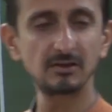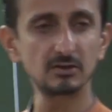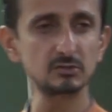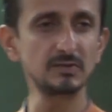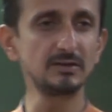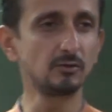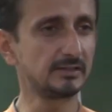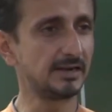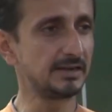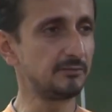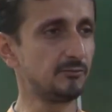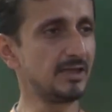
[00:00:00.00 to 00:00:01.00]
Because we know
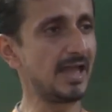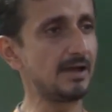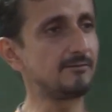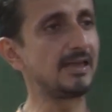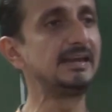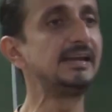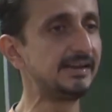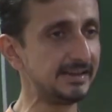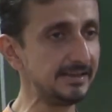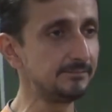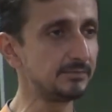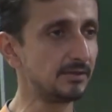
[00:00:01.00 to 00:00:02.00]
that if we have any
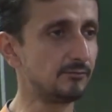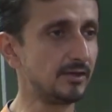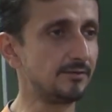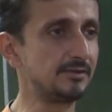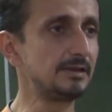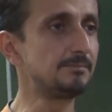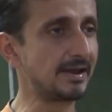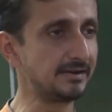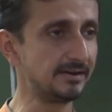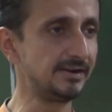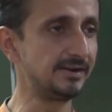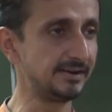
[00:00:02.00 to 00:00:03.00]
tree, if we have any
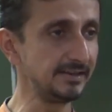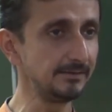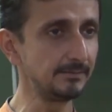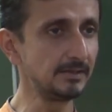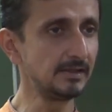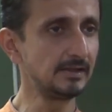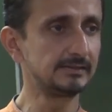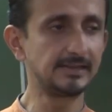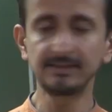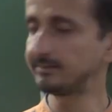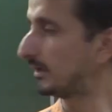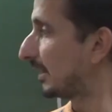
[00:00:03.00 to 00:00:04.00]
binary tree,
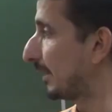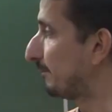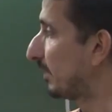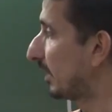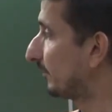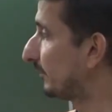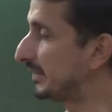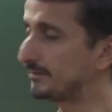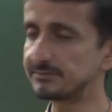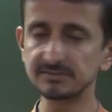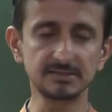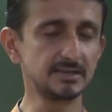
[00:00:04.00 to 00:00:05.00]
then the number of
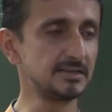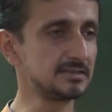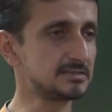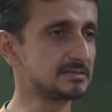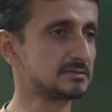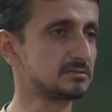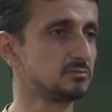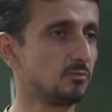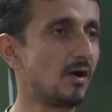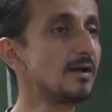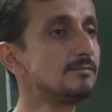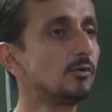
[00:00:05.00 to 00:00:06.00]
leaves is
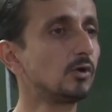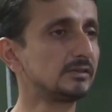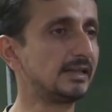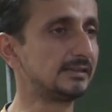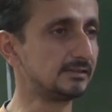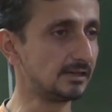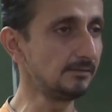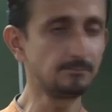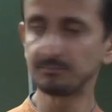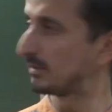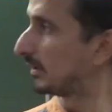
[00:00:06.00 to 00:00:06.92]
one more than the